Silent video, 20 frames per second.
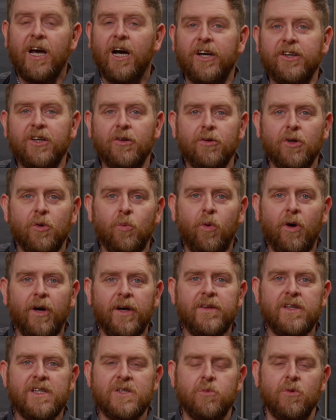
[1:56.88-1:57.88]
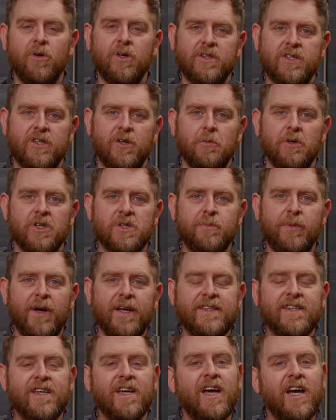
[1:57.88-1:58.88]
I don't know why these work so much
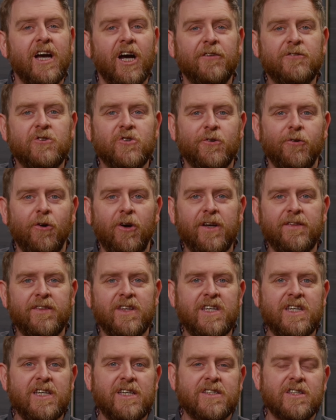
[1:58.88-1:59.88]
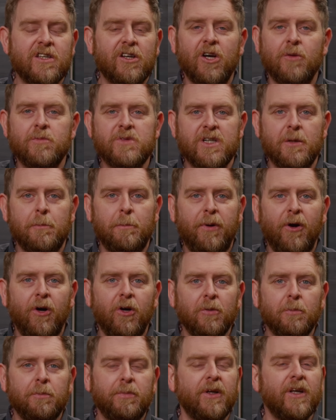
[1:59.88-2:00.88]
better. I've tried the yeast that comes in a
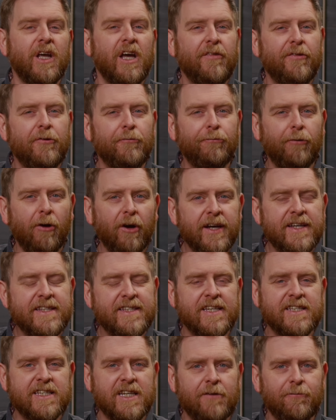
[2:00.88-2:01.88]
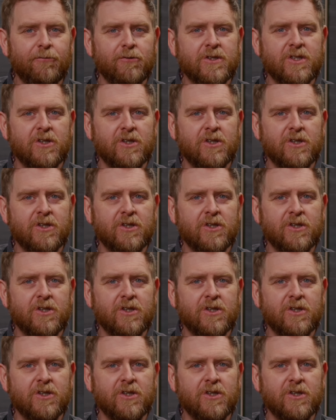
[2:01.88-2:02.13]
pot, but the rise is never as